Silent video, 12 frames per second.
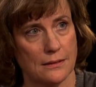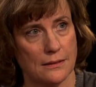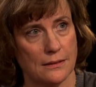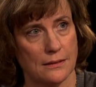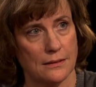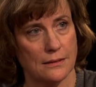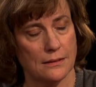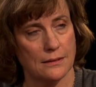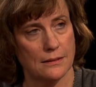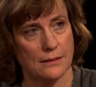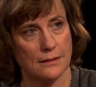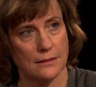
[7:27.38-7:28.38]
But I
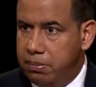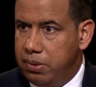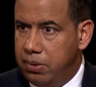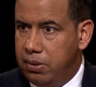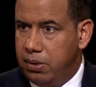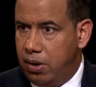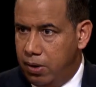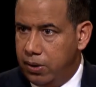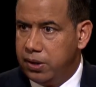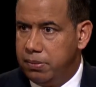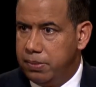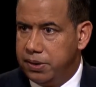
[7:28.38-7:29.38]
can remember
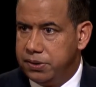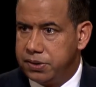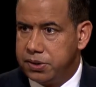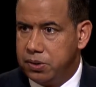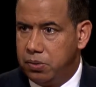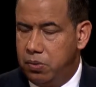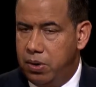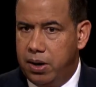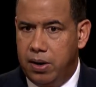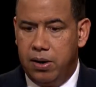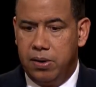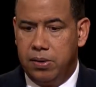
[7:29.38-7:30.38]
arguments
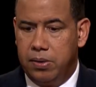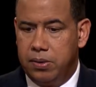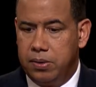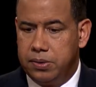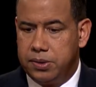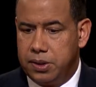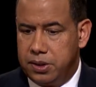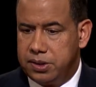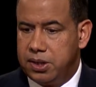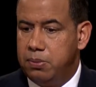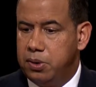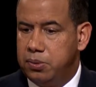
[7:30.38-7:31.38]
where
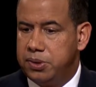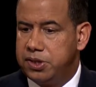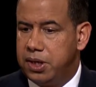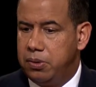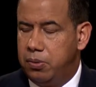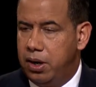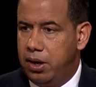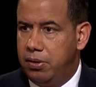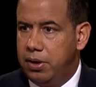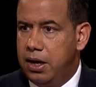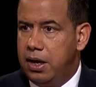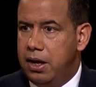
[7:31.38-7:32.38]
someone would say,
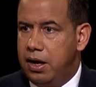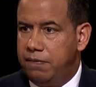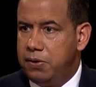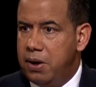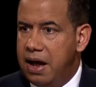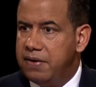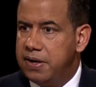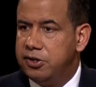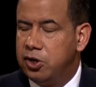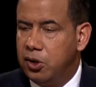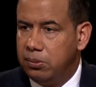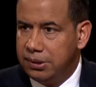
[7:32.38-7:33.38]
well, if you have a
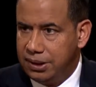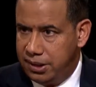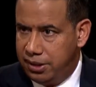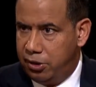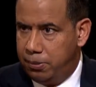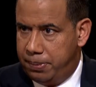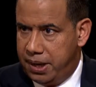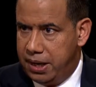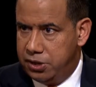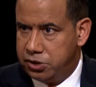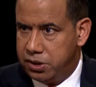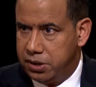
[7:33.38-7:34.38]
terminally ill
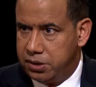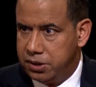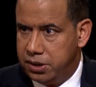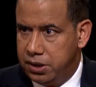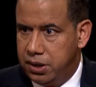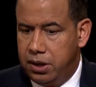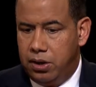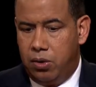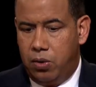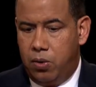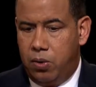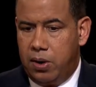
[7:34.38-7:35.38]
patient
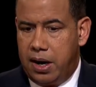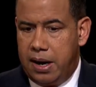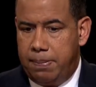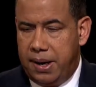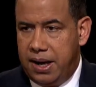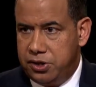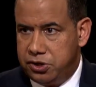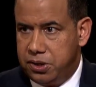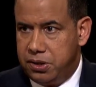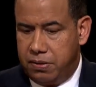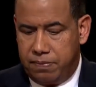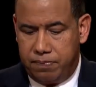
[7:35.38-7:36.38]
or a
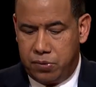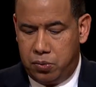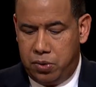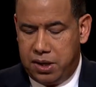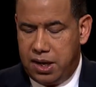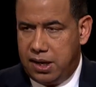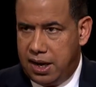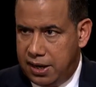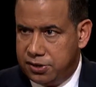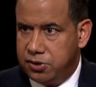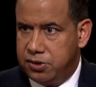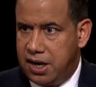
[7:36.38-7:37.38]
patient with a
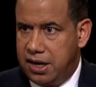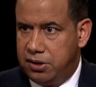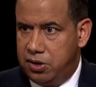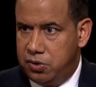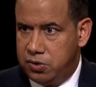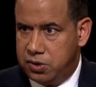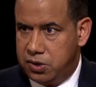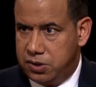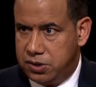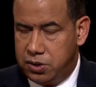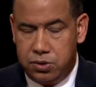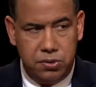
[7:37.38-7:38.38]
cancer
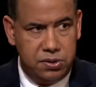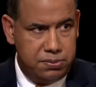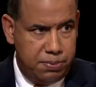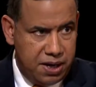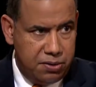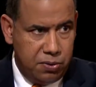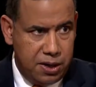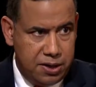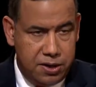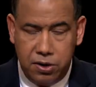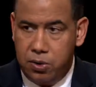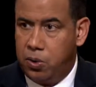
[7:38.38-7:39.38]
diagnosis who is
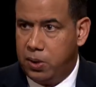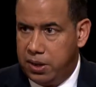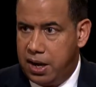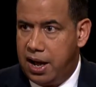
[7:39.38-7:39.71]
bedridden or in